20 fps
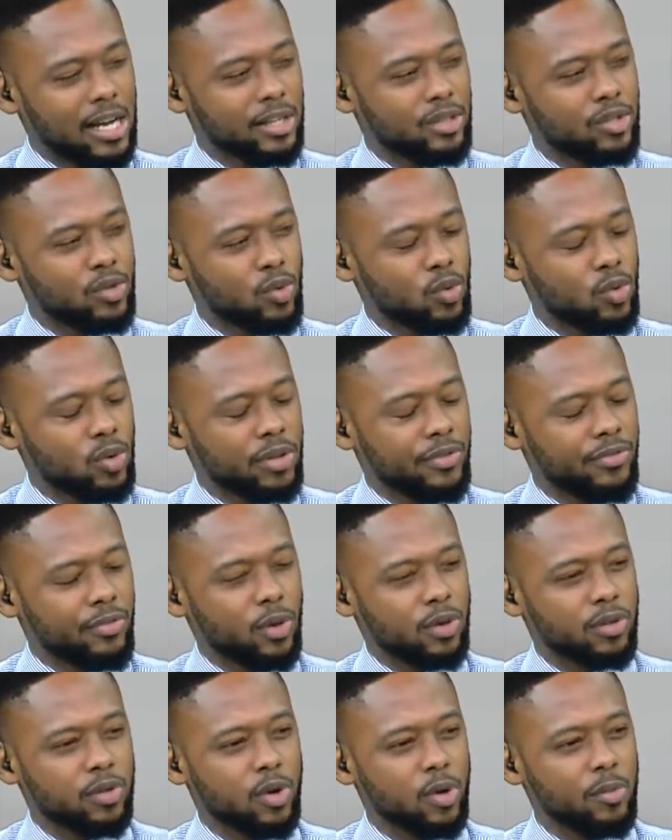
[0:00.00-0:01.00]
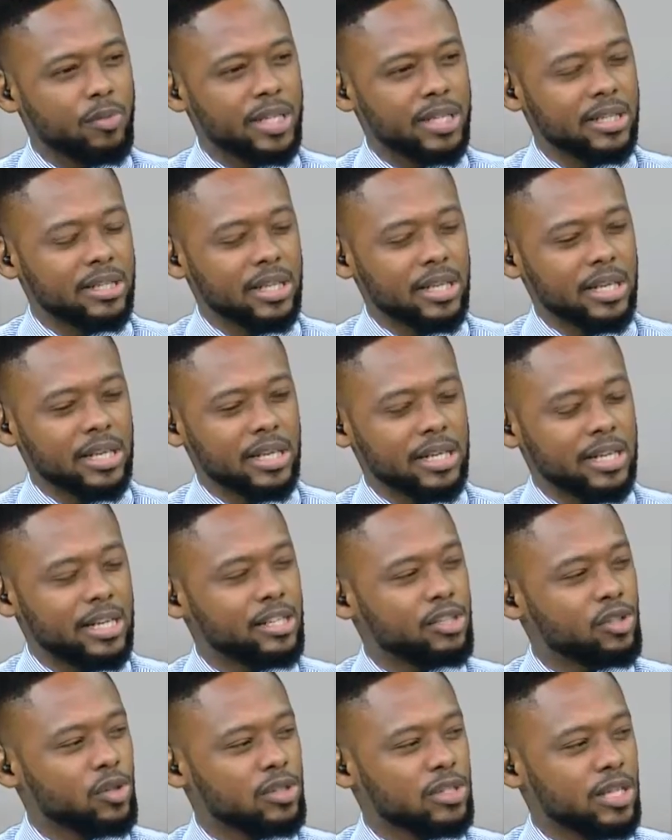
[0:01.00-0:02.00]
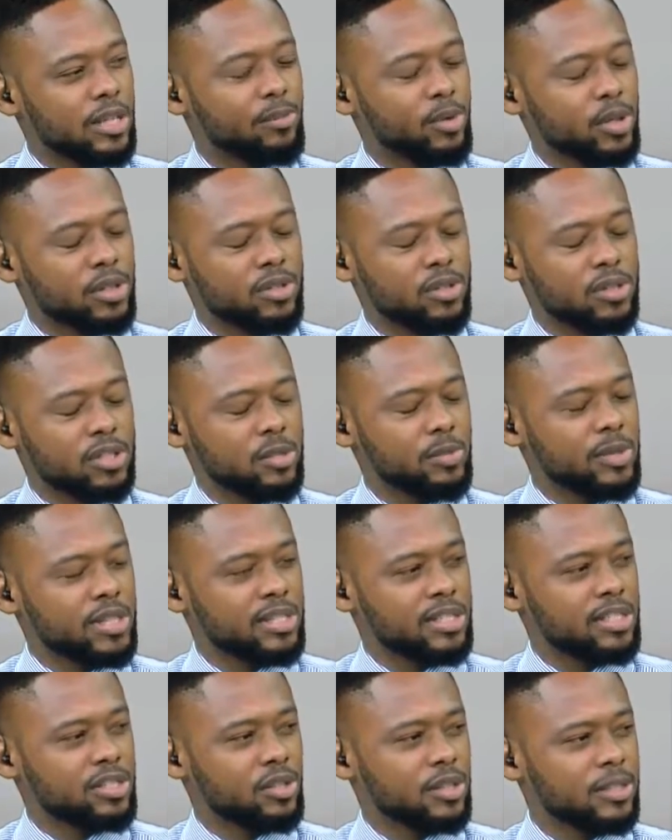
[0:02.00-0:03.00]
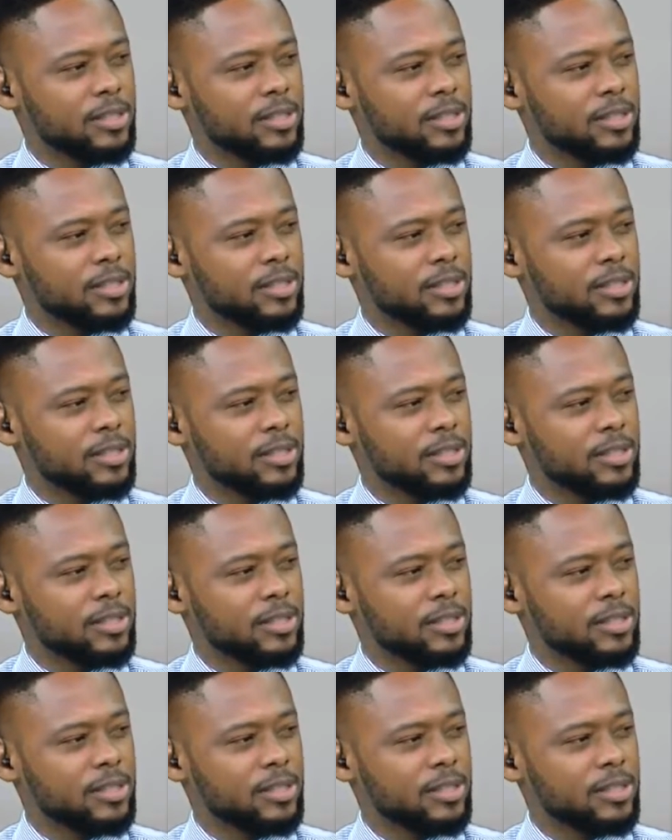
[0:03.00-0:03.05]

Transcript: to the forthcoming elections and political dispensation.